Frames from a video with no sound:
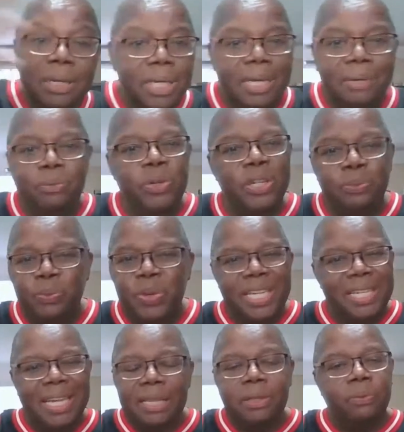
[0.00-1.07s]
And we
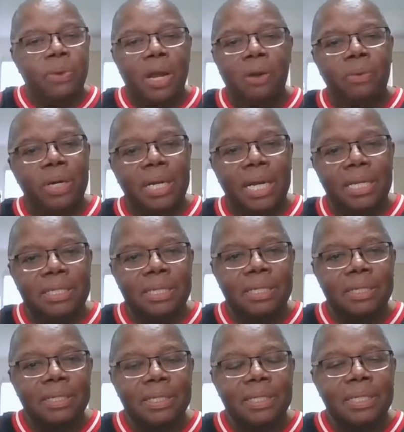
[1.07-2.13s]
ain't nothing wrong with us.
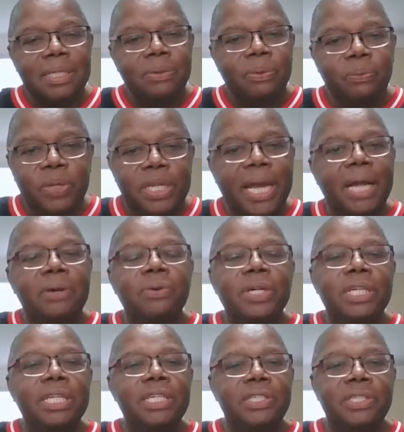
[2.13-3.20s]
We're not
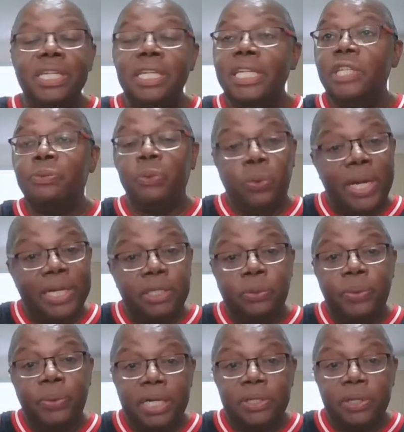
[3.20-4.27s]
going to get sick unless we right
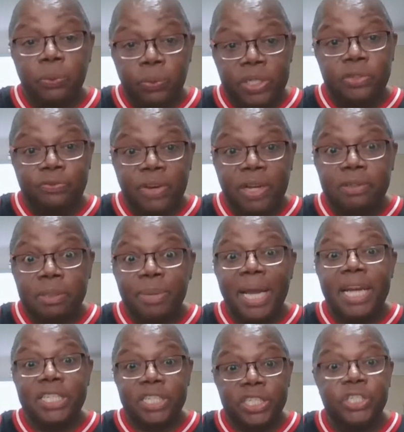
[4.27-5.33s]
directly and find
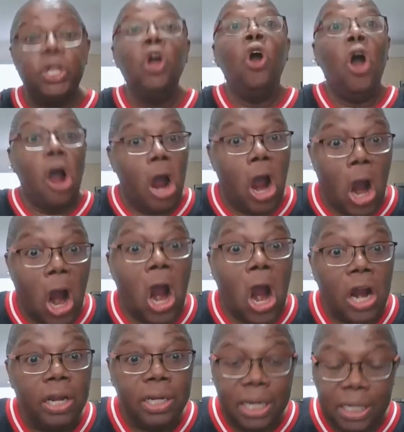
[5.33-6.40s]
somebody that's needed.
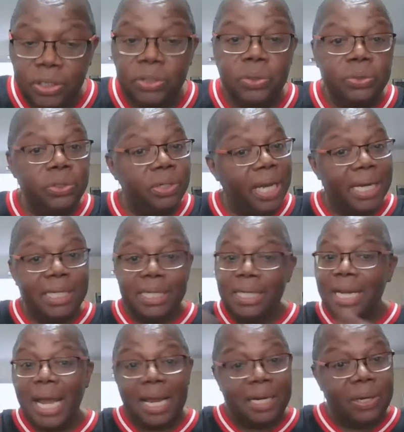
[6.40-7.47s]
And you got to
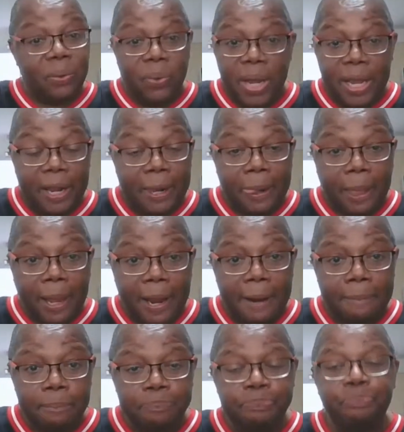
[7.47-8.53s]
get out of their way. Okay.
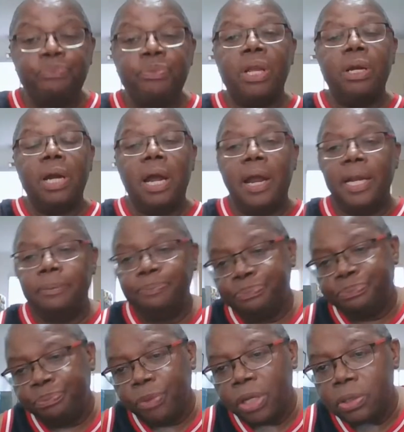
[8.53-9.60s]
All right.
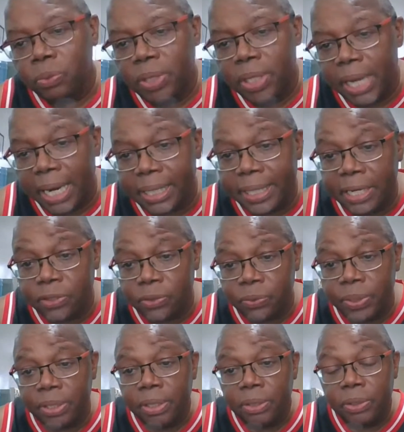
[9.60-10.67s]
You got that
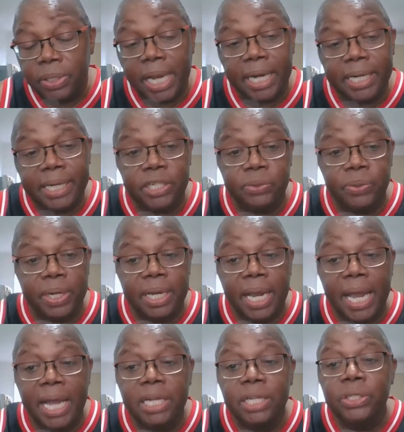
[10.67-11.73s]
straight,
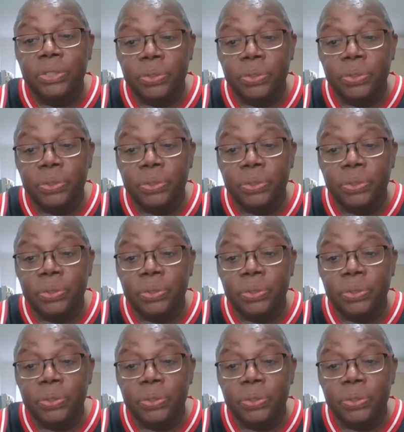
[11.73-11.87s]
guy.